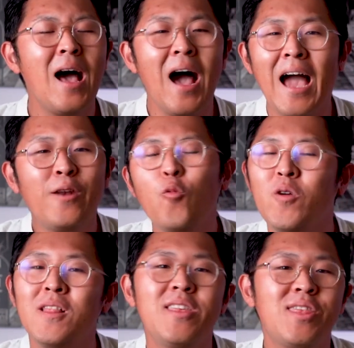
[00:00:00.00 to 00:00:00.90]
I don't
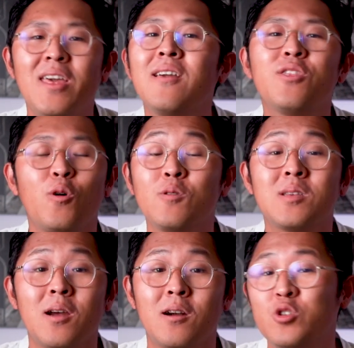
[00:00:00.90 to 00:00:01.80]
really think those
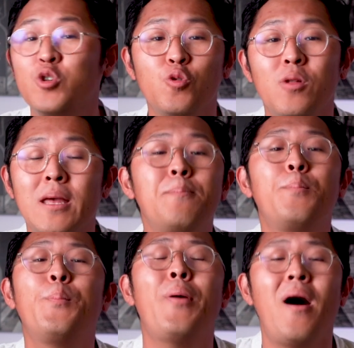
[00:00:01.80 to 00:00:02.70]
are truly
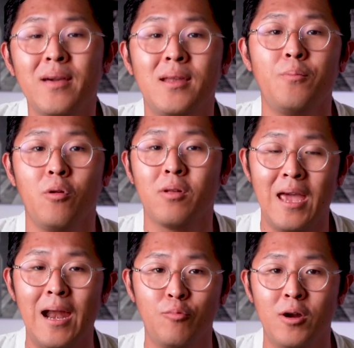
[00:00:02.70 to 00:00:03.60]
pocketable
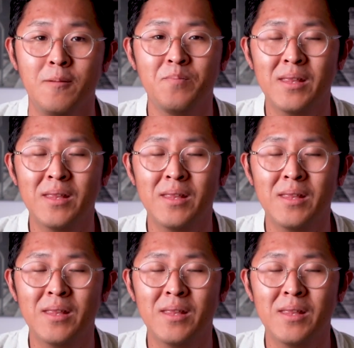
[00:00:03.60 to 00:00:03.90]
camera.